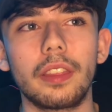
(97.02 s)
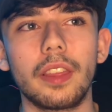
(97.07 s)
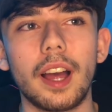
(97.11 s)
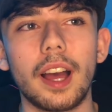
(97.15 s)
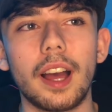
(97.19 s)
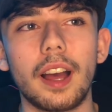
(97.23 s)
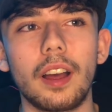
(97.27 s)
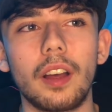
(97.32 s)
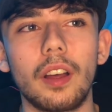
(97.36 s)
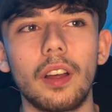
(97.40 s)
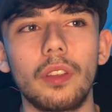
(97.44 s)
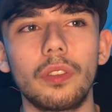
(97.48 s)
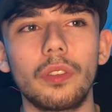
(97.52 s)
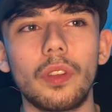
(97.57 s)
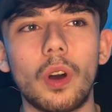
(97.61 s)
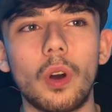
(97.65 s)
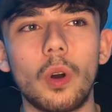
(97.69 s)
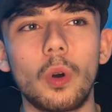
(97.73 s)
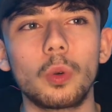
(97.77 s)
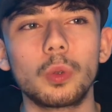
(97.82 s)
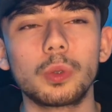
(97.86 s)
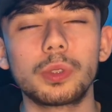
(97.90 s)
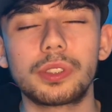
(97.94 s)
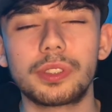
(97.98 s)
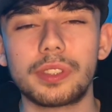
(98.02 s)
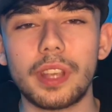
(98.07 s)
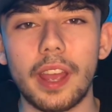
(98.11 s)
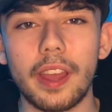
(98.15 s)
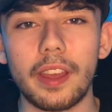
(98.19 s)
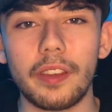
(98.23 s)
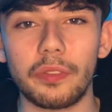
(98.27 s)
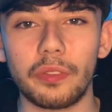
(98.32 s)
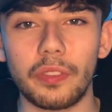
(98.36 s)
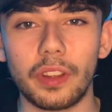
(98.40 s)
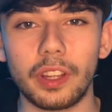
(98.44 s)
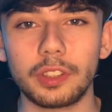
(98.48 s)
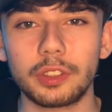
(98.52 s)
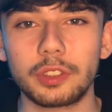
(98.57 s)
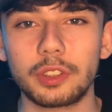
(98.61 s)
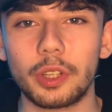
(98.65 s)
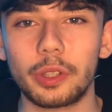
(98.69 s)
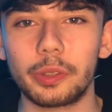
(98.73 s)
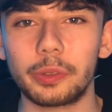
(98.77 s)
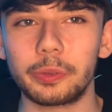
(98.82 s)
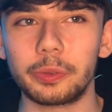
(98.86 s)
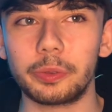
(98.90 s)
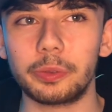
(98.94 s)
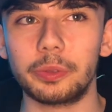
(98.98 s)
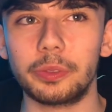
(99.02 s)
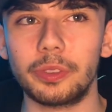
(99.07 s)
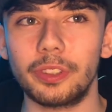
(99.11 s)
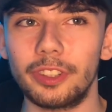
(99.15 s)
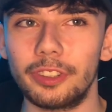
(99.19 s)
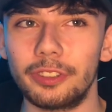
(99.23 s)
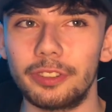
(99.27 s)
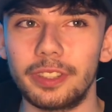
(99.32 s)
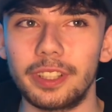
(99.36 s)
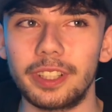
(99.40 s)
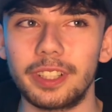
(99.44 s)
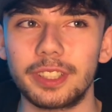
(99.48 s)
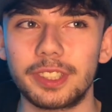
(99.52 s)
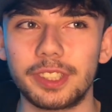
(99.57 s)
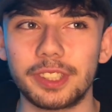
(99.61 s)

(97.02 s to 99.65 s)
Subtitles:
that whole setting, that tone of it,